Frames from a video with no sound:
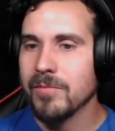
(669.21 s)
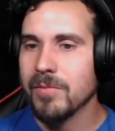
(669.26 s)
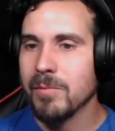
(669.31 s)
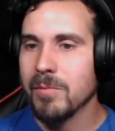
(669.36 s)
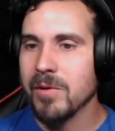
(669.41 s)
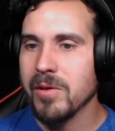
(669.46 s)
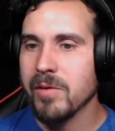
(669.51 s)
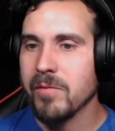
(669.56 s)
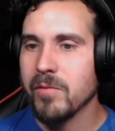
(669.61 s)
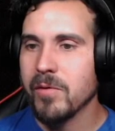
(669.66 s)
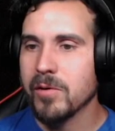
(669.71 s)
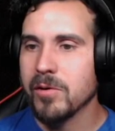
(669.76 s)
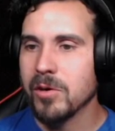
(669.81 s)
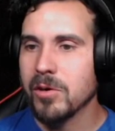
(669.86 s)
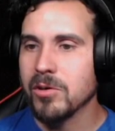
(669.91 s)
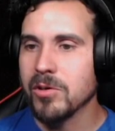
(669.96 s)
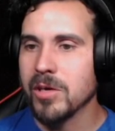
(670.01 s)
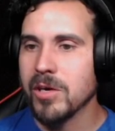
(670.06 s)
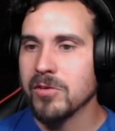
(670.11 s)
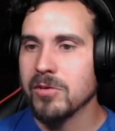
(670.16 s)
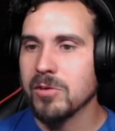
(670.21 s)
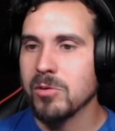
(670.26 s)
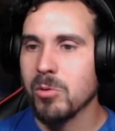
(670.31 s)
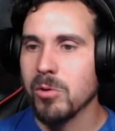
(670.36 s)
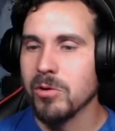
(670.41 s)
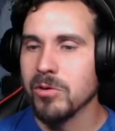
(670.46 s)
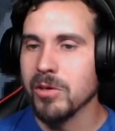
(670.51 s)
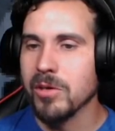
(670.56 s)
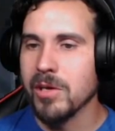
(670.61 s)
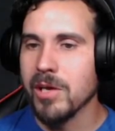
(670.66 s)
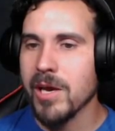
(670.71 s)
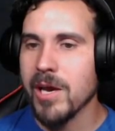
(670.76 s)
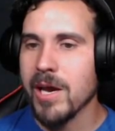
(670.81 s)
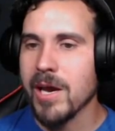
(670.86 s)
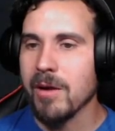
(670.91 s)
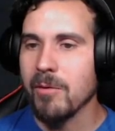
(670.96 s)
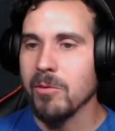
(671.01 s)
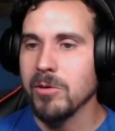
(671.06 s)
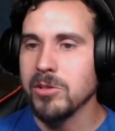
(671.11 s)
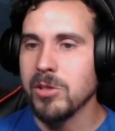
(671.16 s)
Motherfucker clogged the toilet.
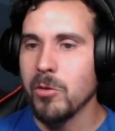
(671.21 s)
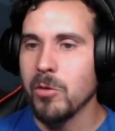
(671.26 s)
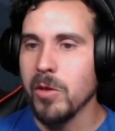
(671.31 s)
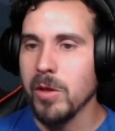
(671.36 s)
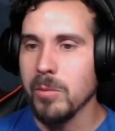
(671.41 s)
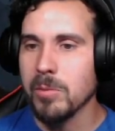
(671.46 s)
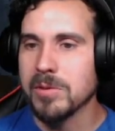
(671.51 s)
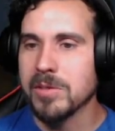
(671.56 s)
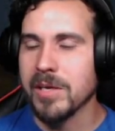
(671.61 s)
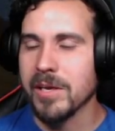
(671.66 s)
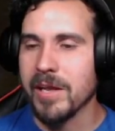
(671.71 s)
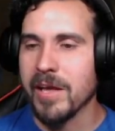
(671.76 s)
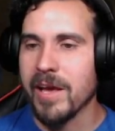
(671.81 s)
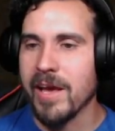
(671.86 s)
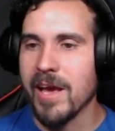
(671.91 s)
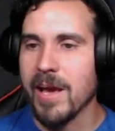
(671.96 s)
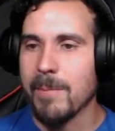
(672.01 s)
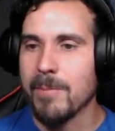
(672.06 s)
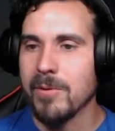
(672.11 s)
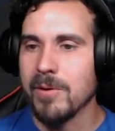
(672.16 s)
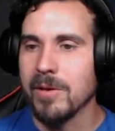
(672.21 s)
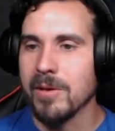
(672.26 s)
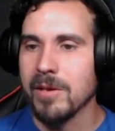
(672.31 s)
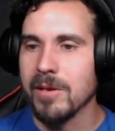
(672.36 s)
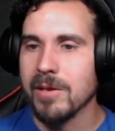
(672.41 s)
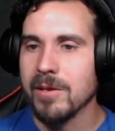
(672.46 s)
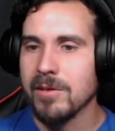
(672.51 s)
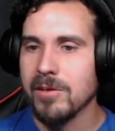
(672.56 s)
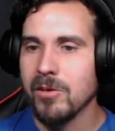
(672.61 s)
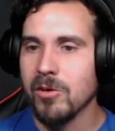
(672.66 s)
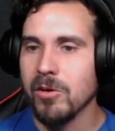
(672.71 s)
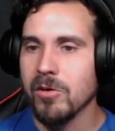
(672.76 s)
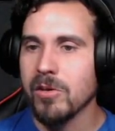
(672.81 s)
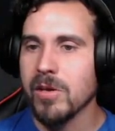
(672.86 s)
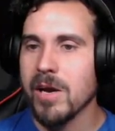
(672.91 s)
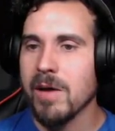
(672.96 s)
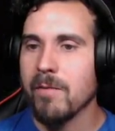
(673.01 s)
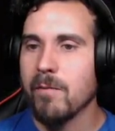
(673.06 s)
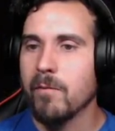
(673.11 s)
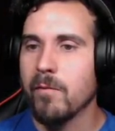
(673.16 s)
Yeah, what'd you think was gonna happen? You heard the
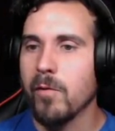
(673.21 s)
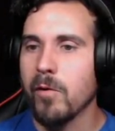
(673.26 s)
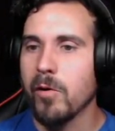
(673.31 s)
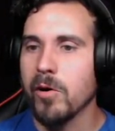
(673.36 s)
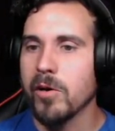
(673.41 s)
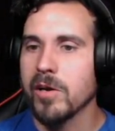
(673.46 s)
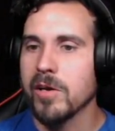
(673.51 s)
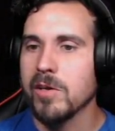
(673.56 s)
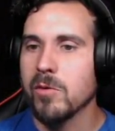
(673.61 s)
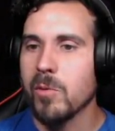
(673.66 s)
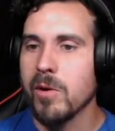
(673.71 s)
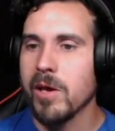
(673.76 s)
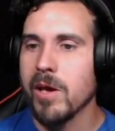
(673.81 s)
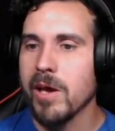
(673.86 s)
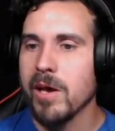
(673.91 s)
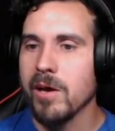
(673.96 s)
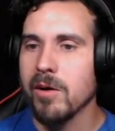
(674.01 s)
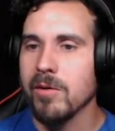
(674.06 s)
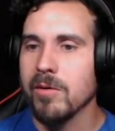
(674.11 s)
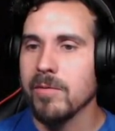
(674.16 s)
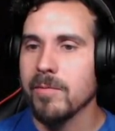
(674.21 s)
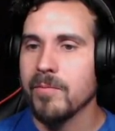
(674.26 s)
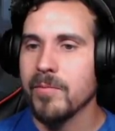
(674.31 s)
guy farting on the way out.